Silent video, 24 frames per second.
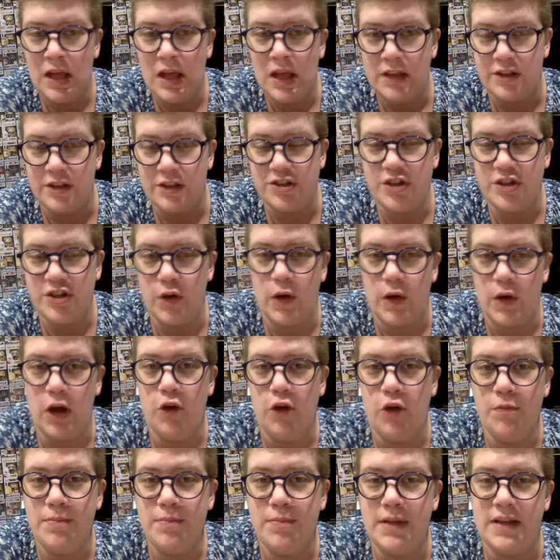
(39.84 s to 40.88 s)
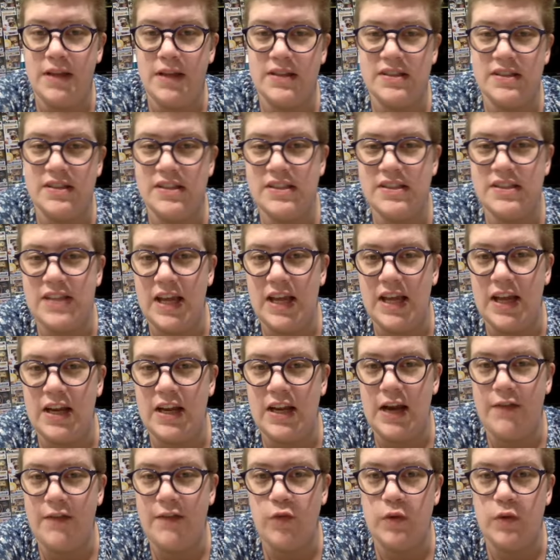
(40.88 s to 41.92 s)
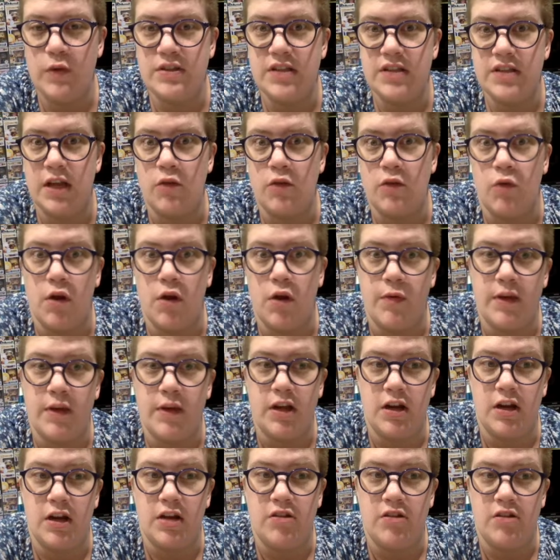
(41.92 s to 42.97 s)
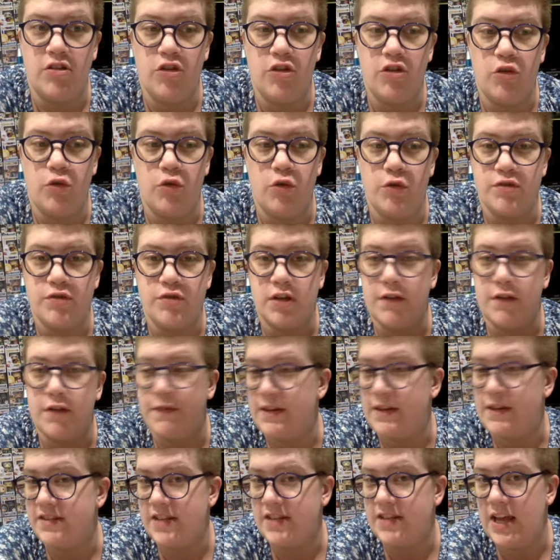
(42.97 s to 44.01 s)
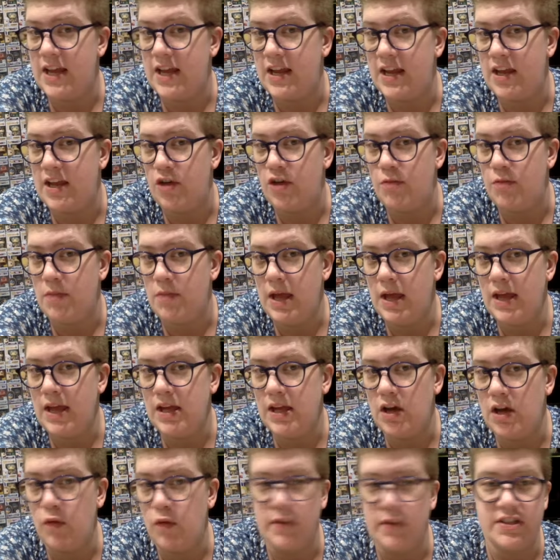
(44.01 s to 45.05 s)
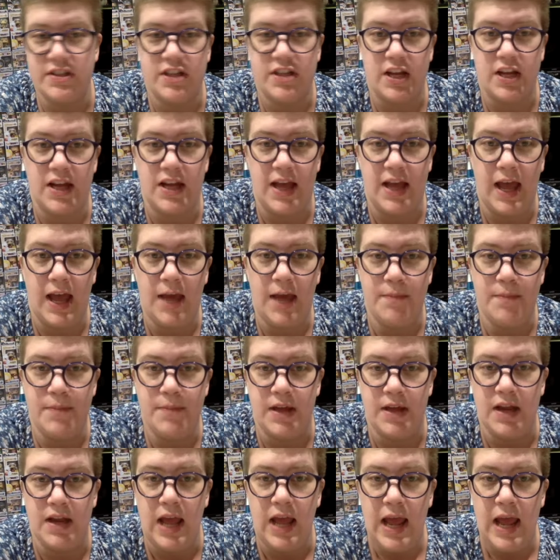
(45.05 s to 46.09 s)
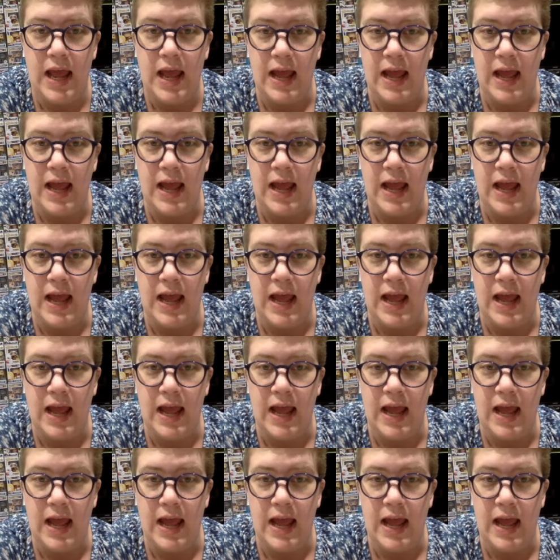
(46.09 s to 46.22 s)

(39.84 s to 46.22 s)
the show opens and everyone's like, what are we going to do? Who's going to face Kenny Omega? What's going to happen?